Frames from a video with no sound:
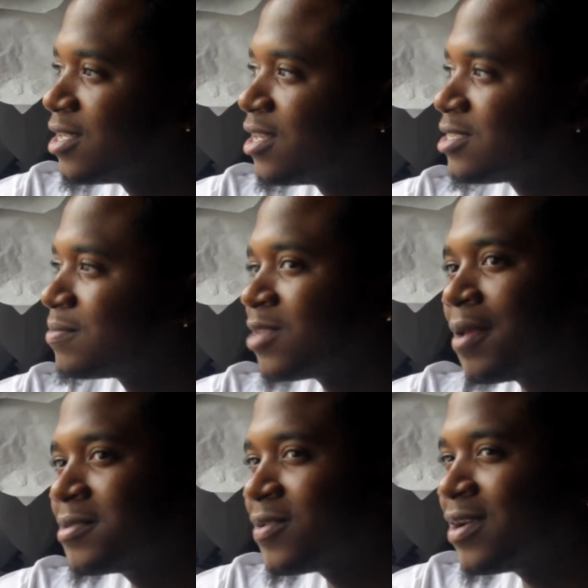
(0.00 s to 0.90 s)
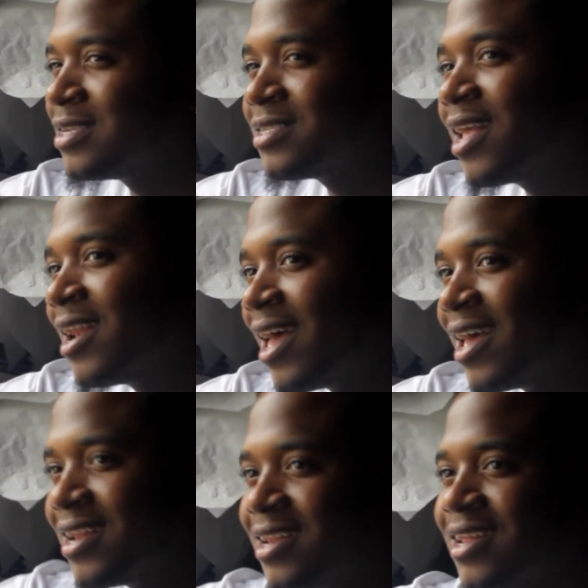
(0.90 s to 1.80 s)
sometimes they don't understand
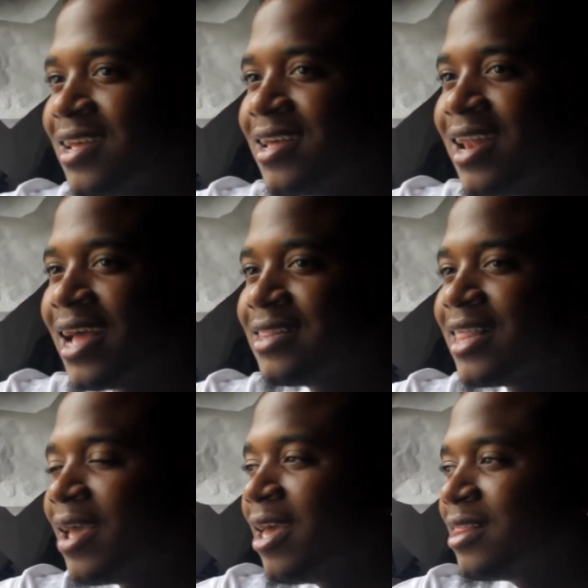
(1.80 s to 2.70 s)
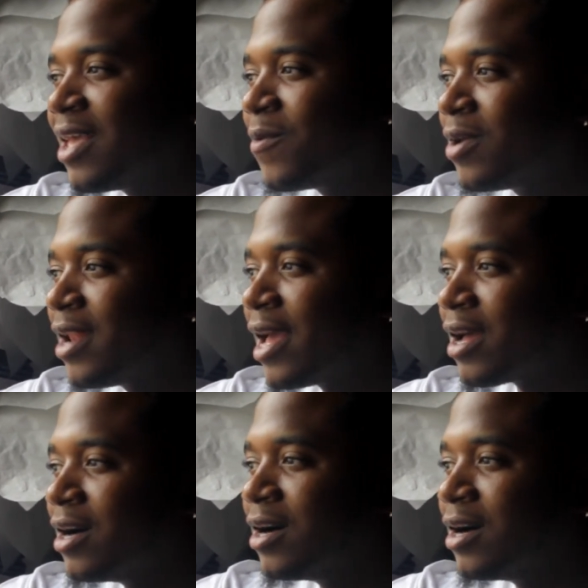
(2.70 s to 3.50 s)
that. Like they want like